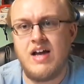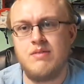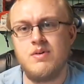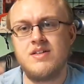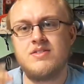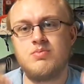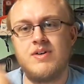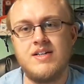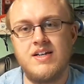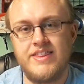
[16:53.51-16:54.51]
I was
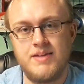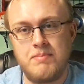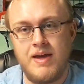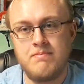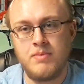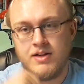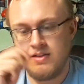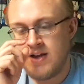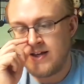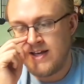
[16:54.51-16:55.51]
one of the people
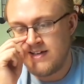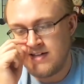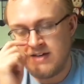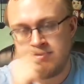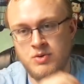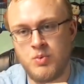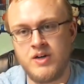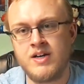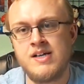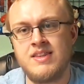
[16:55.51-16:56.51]
lucky enough to
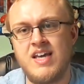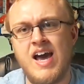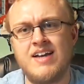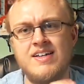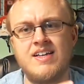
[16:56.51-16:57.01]
work on the attic,